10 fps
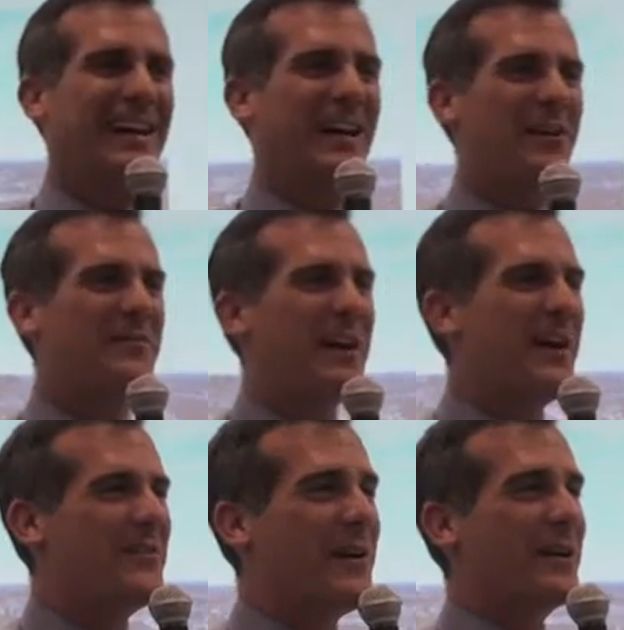And a
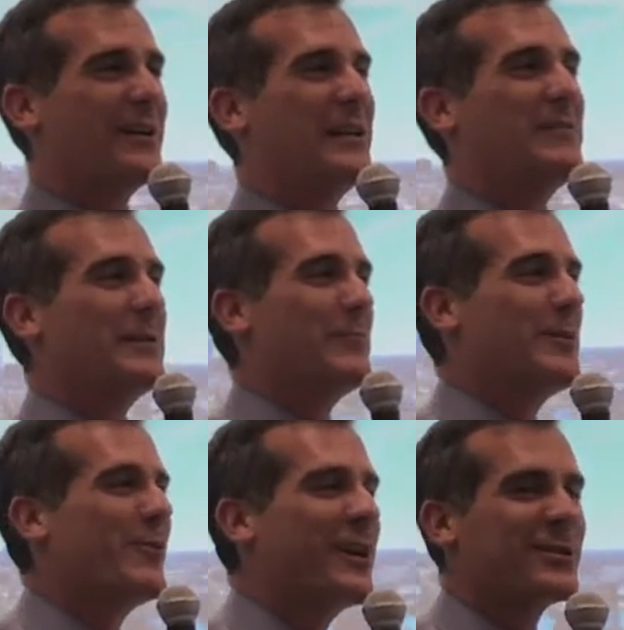very, very good evening.
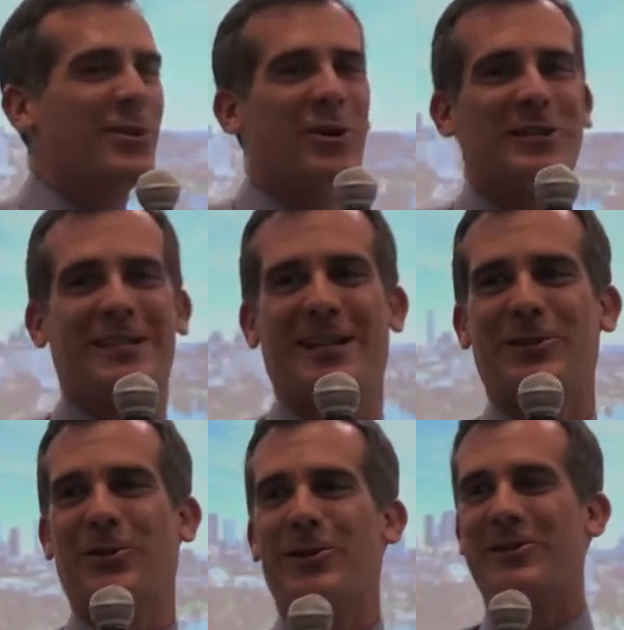Muy buenas noches a
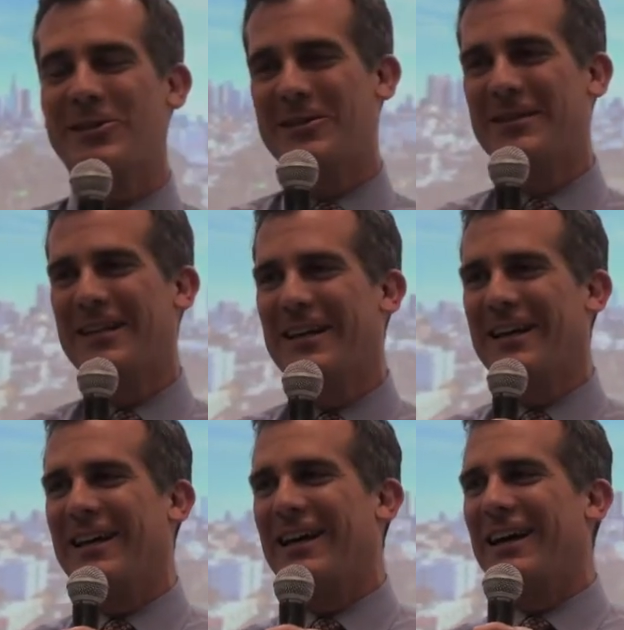todos.
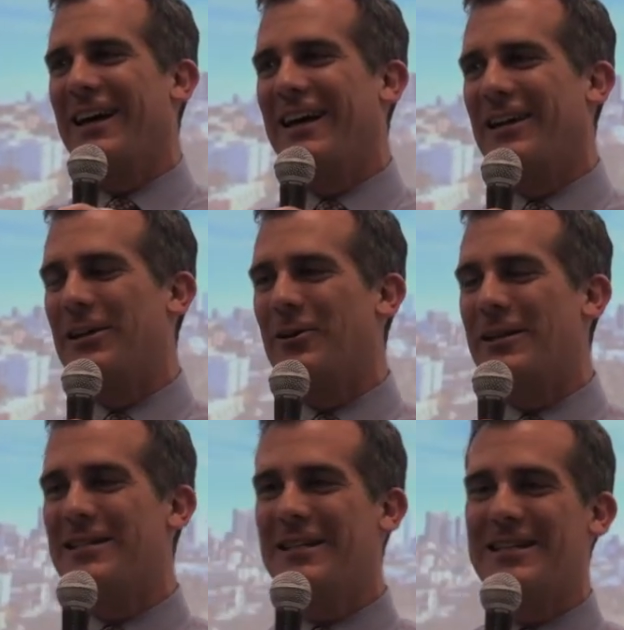You know,
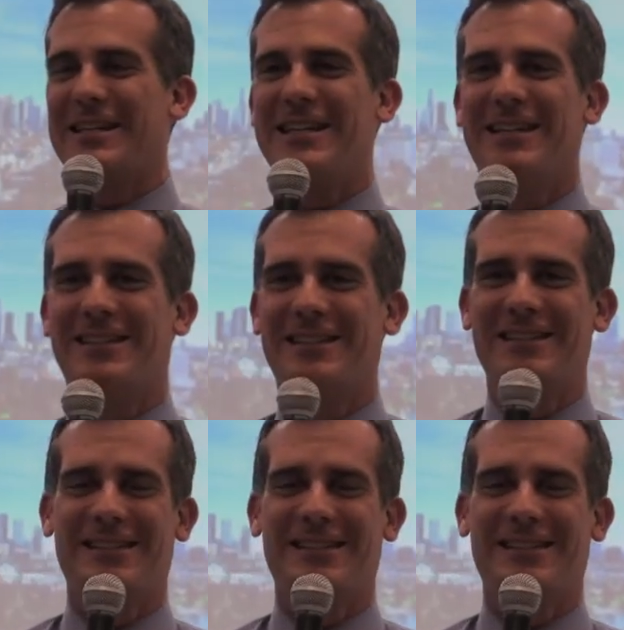listening to Gil,